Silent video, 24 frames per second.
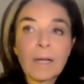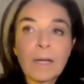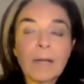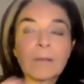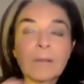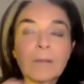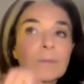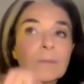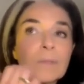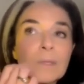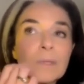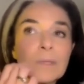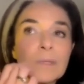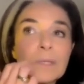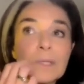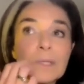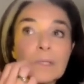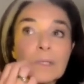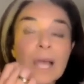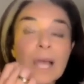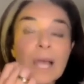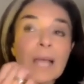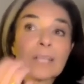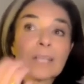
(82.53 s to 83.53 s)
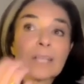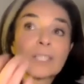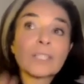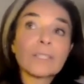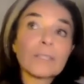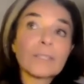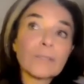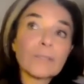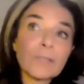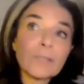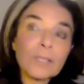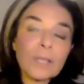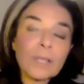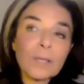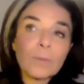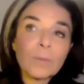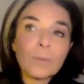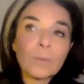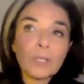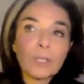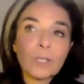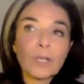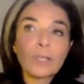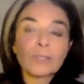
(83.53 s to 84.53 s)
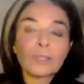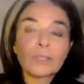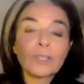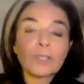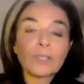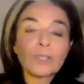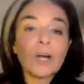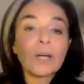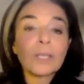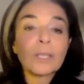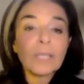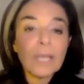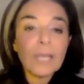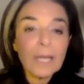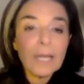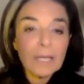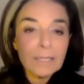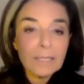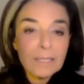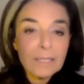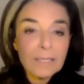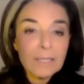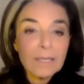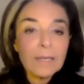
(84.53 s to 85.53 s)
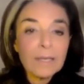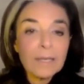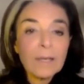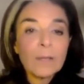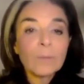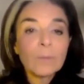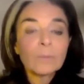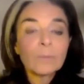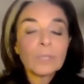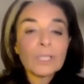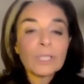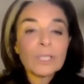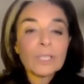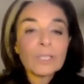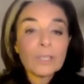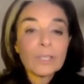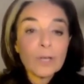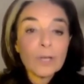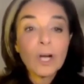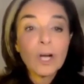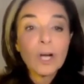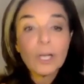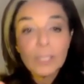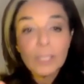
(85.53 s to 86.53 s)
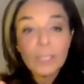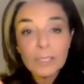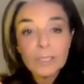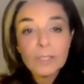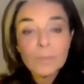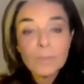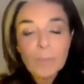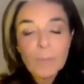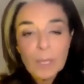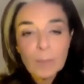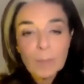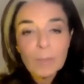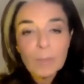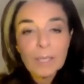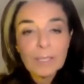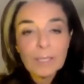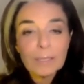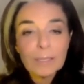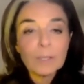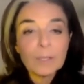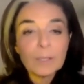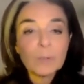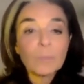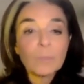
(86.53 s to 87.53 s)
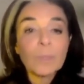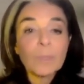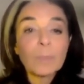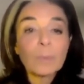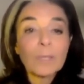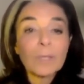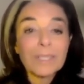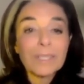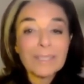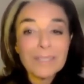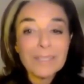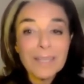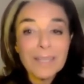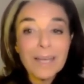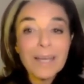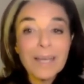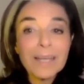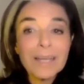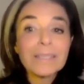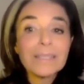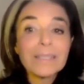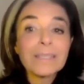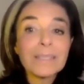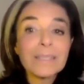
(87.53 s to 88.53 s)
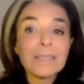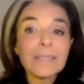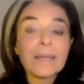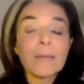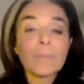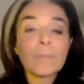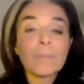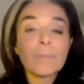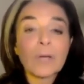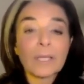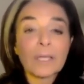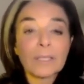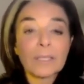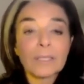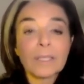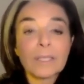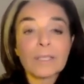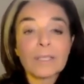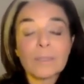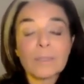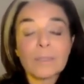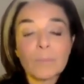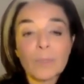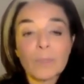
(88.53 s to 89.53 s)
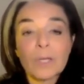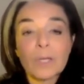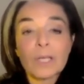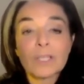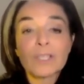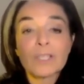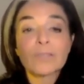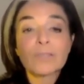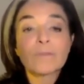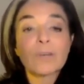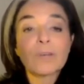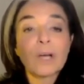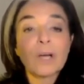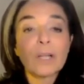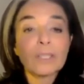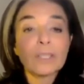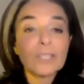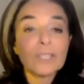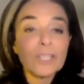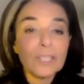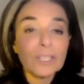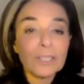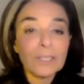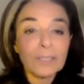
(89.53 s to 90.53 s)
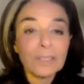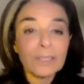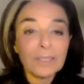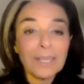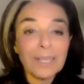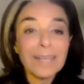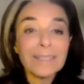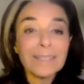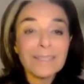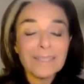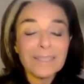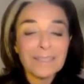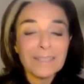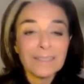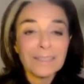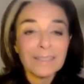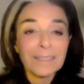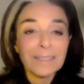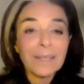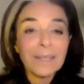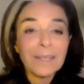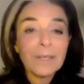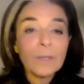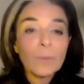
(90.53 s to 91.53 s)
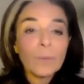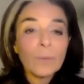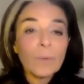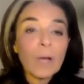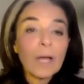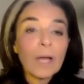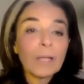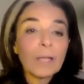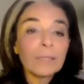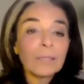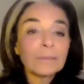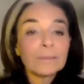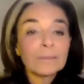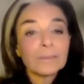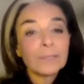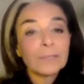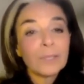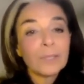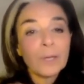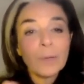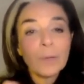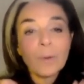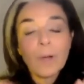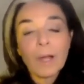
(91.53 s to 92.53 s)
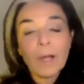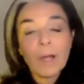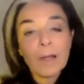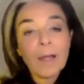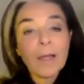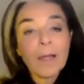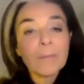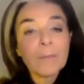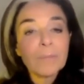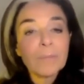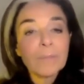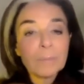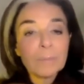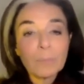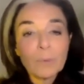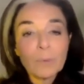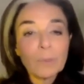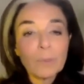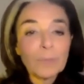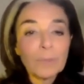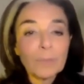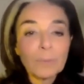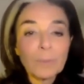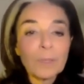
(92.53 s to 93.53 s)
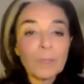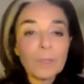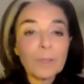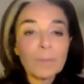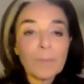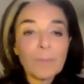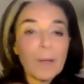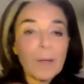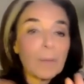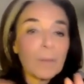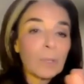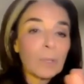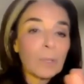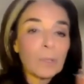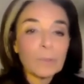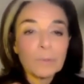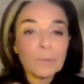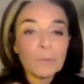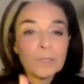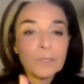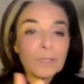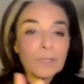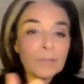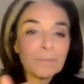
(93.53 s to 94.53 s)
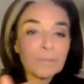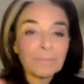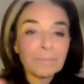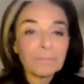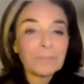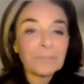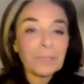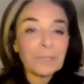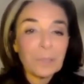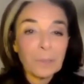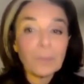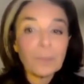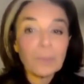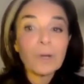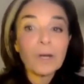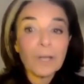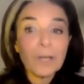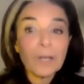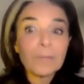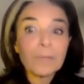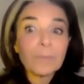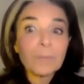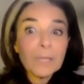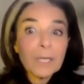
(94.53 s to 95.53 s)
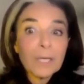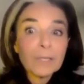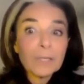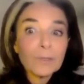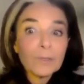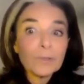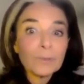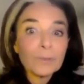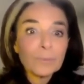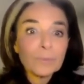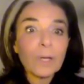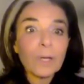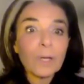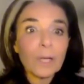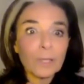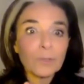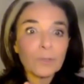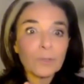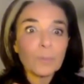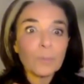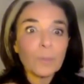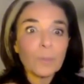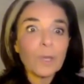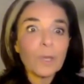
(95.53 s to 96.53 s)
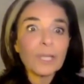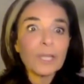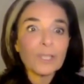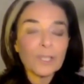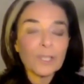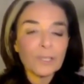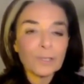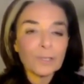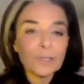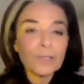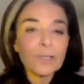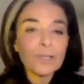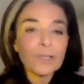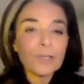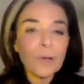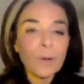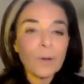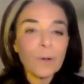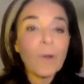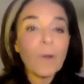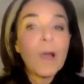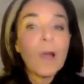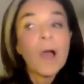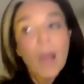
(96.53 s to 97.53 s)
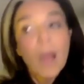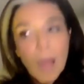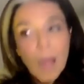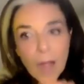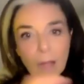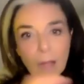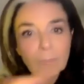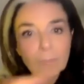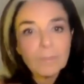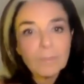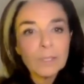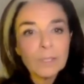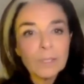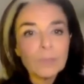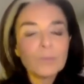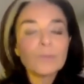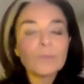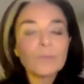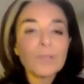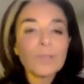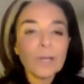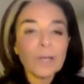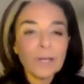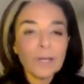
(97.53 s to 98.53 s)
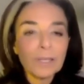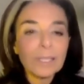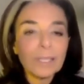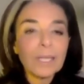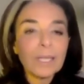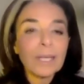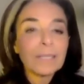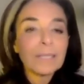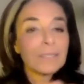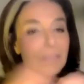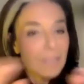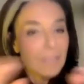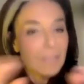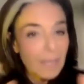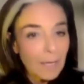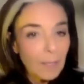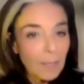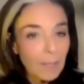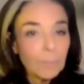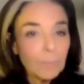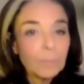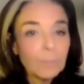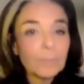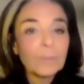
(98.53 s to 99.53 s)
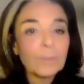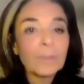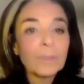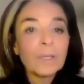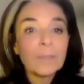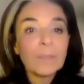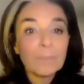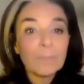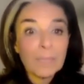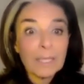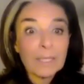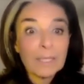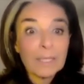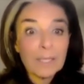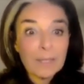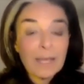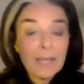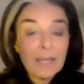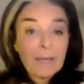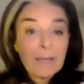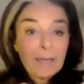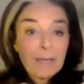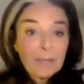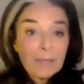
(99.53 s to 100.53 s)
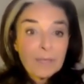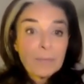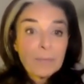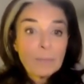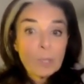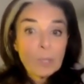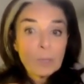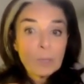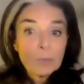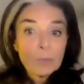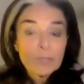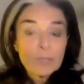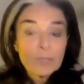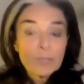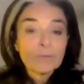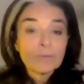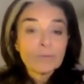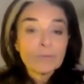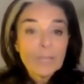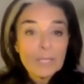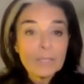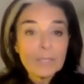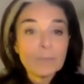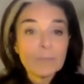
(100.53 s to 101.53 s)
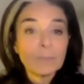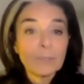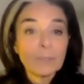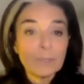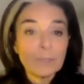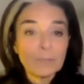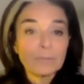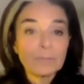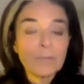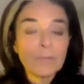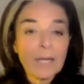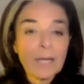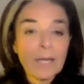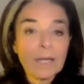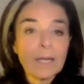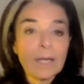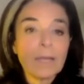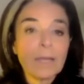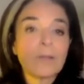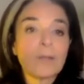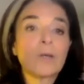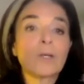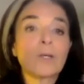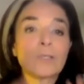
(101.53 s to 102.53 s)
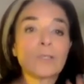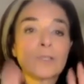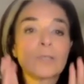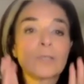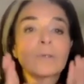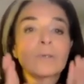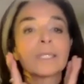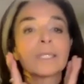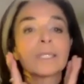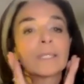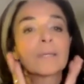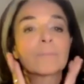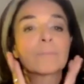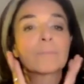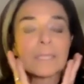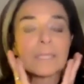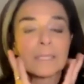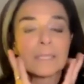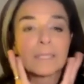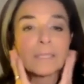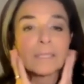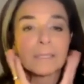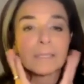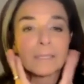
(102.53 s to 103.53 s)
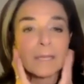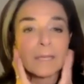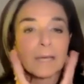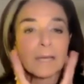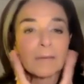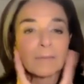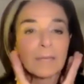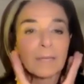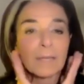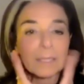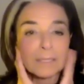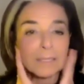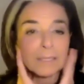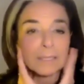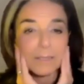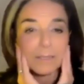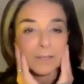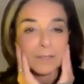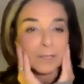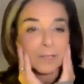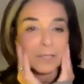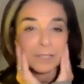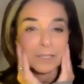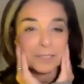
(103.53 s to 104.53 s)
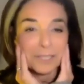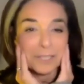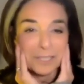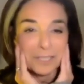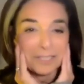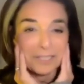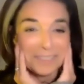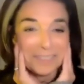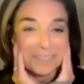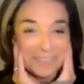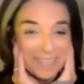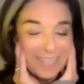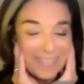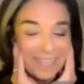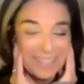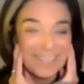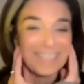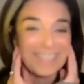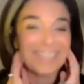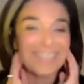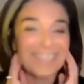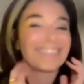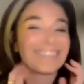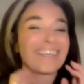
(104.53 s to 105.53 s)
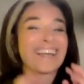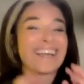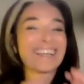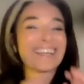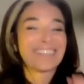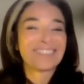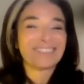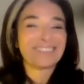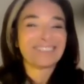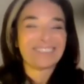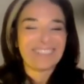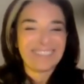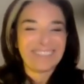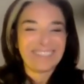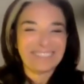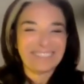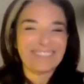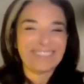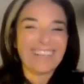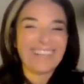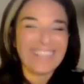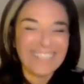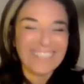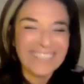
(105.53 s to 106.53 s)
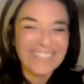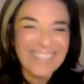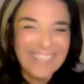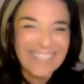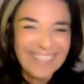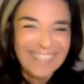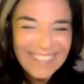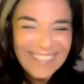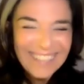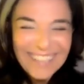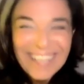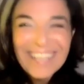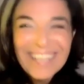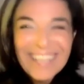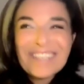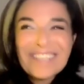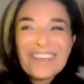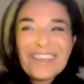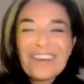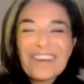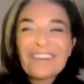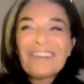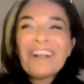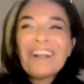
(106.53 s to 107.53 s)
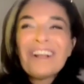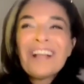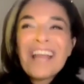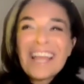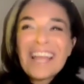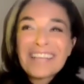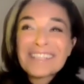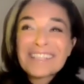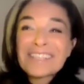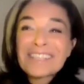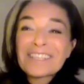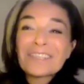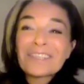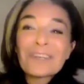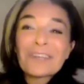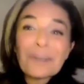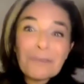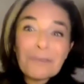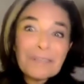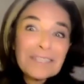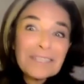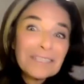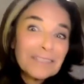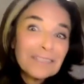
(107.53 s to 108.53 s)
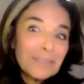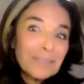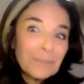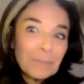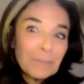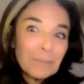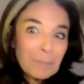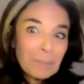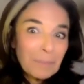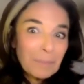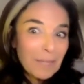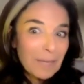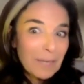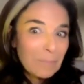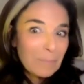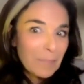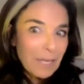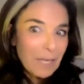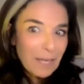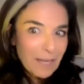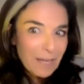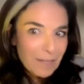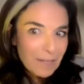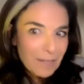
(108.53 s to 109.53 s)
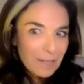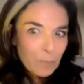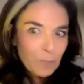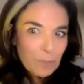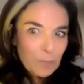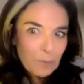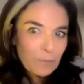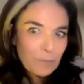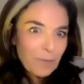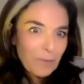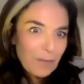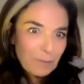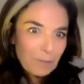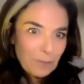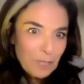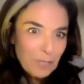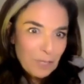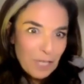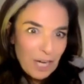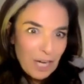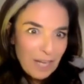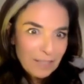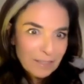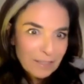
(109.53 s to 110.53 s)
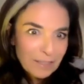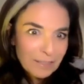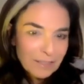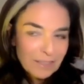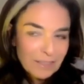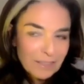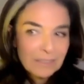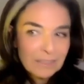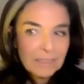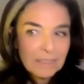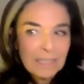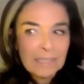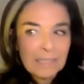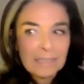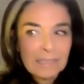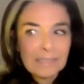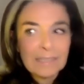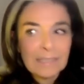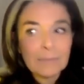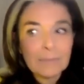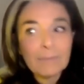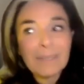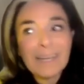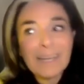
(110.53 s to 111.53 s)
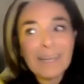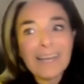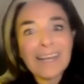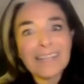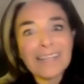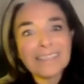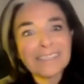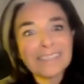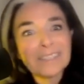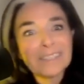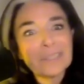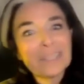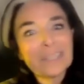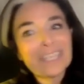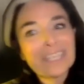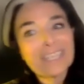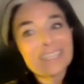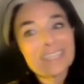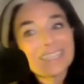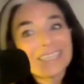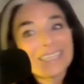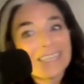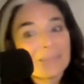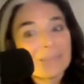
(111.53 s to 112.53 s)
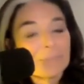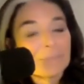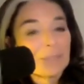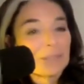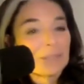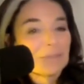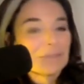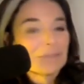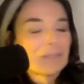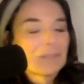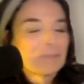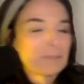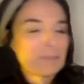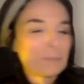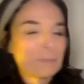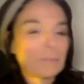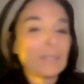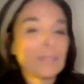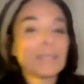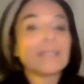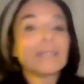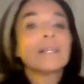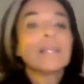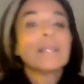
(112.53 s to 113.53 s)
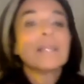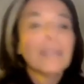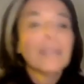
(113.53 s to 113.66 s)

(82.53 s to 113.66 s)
I, there's actually there's another one called Cartilax, which is a cartilage bioregulator. But what it does is it upregulates the production of collagen and elastin. Well, hmm. you know, I'm at a point where my bones, you know, are going to be under under pressure, so I'm going to use Cartilax to help because healthy bones are flexible, right? And also, I'd like my skin to have access to collagen and elastin. Thank you very much. so it's, you know, it's a little bit like being asked, what's your favorite child? You're kind of like, well, you know, I kind of can't pick a favorite, but